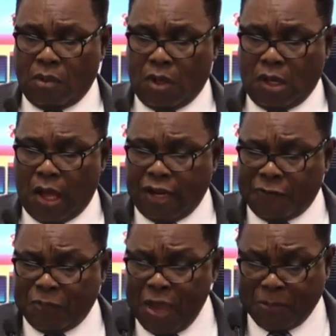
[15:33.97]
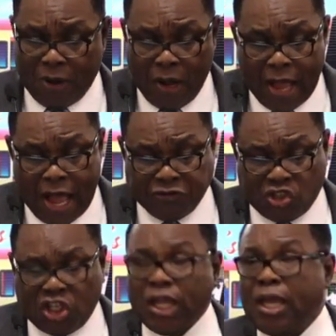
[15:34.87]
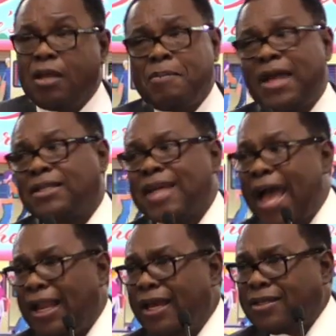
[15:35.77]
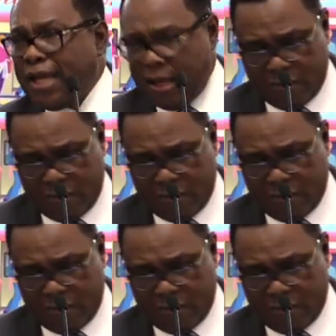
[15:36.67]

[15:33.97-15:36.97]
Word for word: A lot of people have chicken mentality.